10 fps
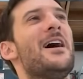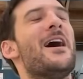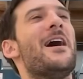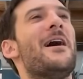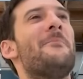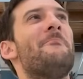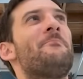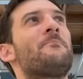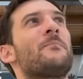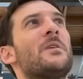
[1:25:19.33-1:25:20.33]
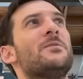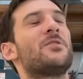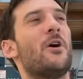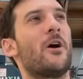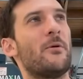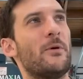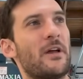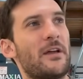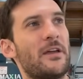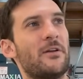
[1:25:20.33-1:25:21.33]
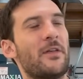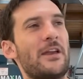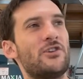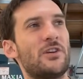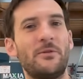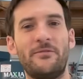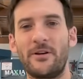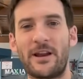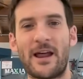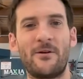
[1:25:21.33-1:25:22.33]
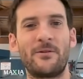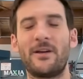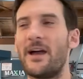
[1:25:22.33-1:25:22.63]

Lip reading: So, all right, engine, we figured it out.